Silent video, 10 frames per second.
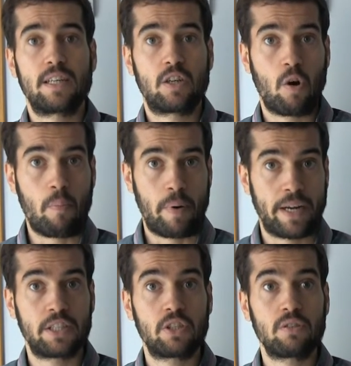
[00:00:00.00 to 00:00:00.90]

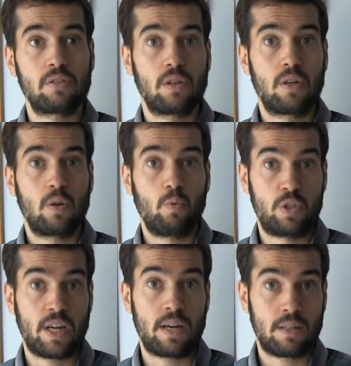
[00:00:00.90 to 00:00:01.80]
comprehension,
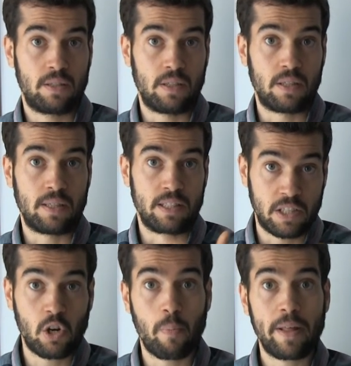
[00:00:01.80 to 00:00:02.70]
which are the
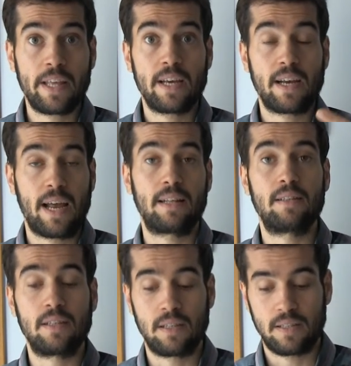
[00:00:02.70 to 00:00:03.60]
encyclopedia and
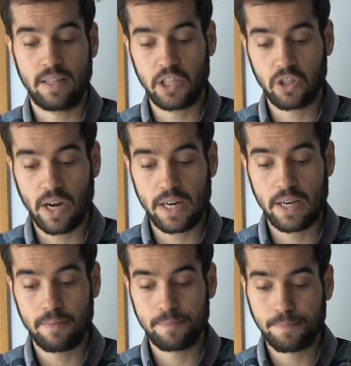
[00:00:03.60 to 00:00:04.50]
the dictionary.
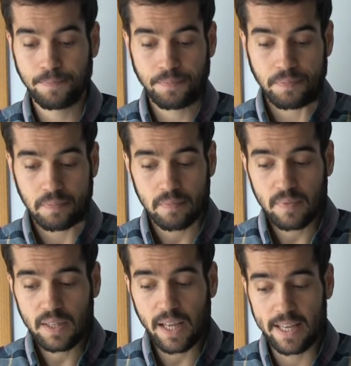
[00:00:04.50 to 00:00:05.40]

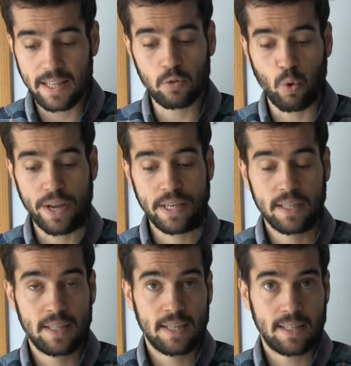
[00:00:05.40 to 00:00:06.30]
And that's why
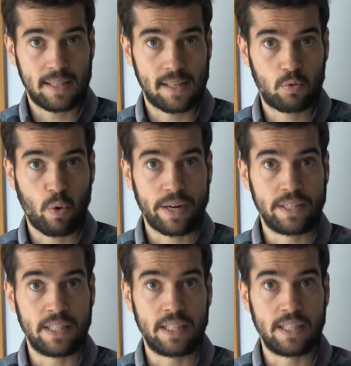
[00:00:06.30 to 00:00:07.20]
that's where
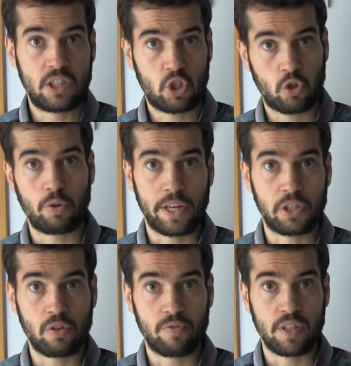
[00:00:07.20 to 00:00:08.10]
the
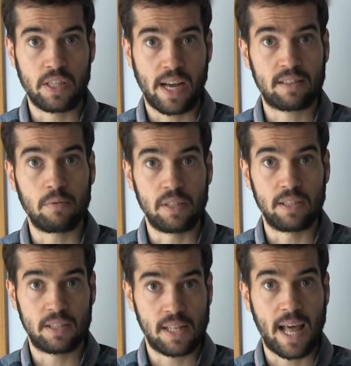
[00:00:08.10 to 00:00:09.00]
structuration of the
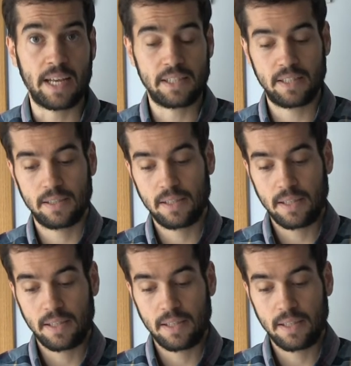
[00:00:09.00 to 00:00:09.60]
activities lies.